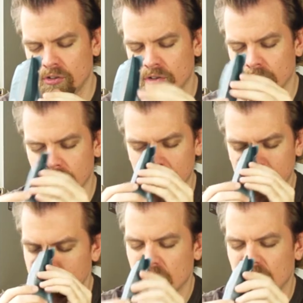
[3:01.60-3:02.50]
sugar.
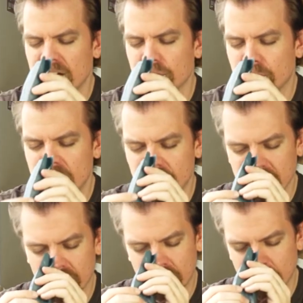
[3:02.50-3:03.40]
There's a lot of
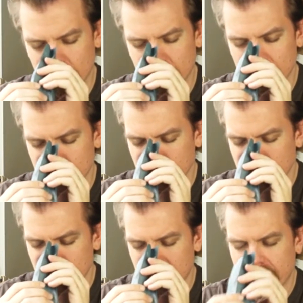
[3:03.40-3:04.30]
freshness too,
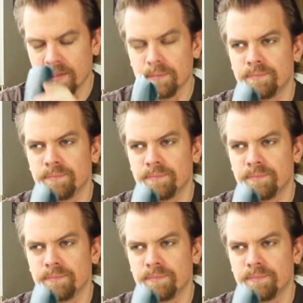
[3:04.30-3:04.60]
like,